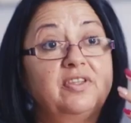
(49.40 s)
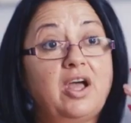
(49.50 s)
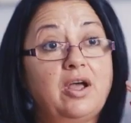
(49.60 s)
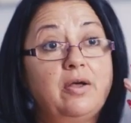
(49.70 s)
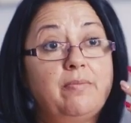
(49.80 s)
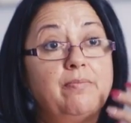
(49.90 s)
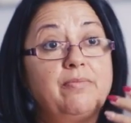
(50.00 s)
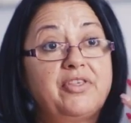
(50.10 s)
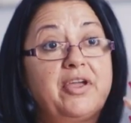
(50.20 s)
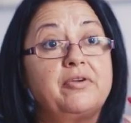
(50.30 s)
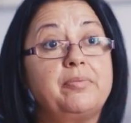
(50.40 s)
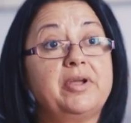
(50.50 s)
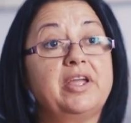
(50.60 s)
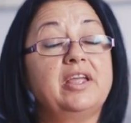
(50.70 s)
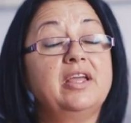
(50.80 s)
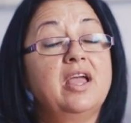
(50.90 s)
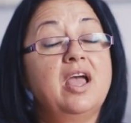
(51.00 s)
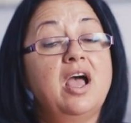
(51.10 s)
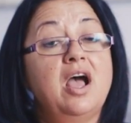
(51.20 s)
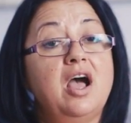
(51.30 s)
um, therapy
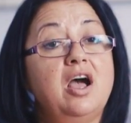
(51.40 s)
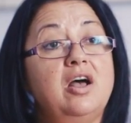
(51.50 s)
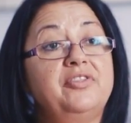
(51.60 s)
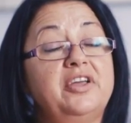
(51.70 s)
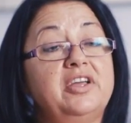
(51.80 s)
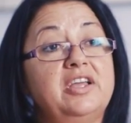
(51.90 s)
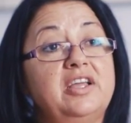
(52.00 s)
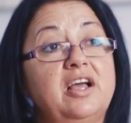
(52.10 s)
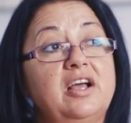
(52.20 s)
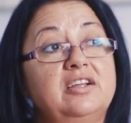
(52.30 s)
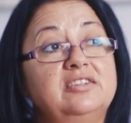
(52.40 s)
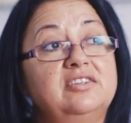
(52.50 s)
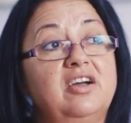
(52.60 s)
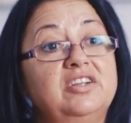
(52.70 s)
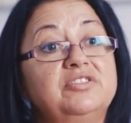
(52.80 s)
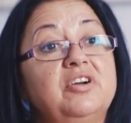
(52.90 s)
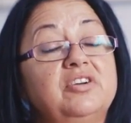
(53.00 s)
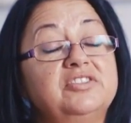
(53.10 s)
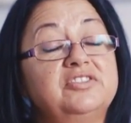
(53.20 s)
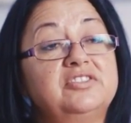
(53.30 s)
uh, that uh, Tyler
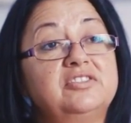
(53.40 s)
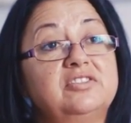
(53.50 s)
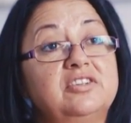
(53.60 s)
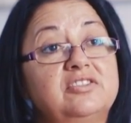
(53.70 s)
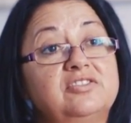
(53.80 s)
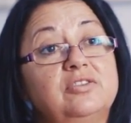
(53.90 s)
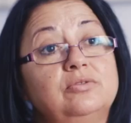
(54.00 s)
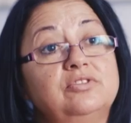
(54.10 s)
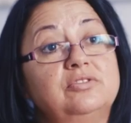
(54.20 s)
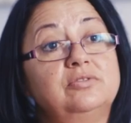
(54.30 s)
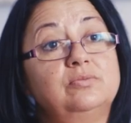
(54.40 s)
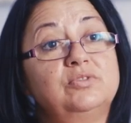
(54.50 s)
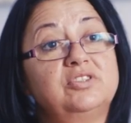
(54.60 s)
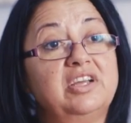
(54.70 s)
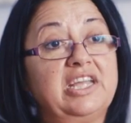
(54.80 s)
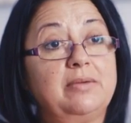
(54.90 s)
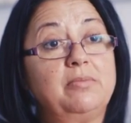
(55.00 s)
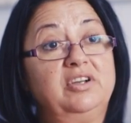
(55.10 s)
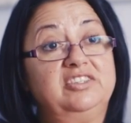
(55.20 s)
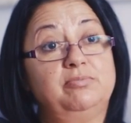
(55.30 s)
asked the consultant, Would I get
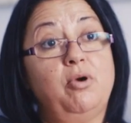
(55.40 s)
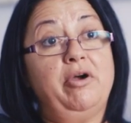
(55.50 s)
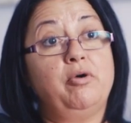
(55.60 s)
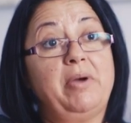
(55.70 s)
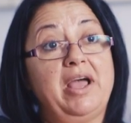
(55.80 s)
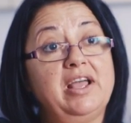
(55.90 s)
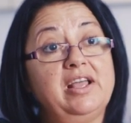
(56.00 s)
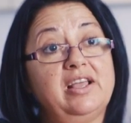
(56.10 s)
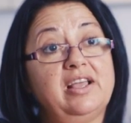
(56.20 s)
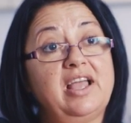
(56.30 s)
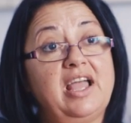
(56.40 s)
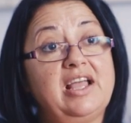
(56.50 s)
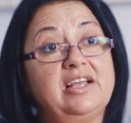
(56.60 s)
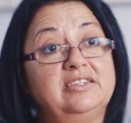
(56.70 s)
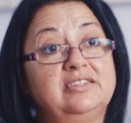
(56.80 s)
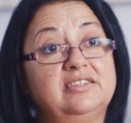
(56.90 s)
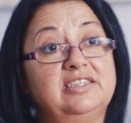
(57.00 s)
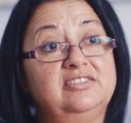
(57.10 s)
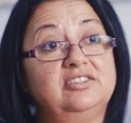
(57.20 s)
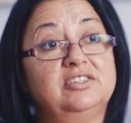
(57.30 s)
my smile back? And
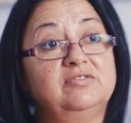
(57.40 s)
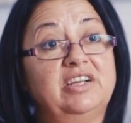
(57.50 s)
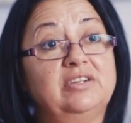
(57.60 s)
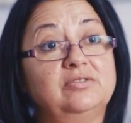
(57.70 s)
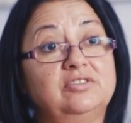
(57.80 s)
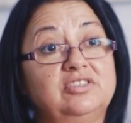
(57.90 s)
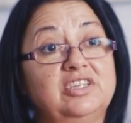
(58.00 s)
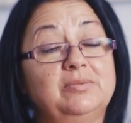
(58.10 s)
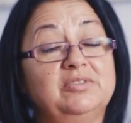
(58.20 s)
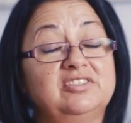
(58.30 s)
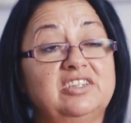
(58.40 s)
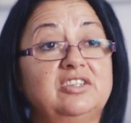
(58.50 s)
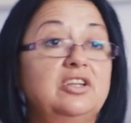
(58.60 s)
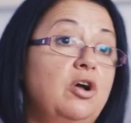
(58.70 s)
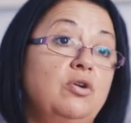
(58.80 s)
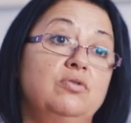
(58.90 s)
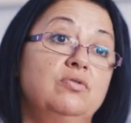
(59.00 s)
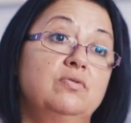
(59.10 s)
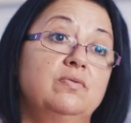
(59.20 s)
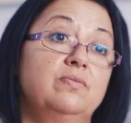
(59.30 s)
he turned around to him and said, No,
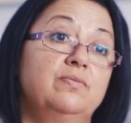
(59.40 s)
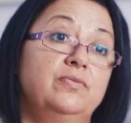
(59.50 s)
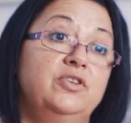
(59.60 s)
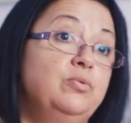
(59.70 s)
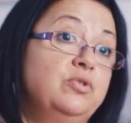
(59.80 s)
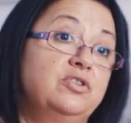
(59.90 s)
you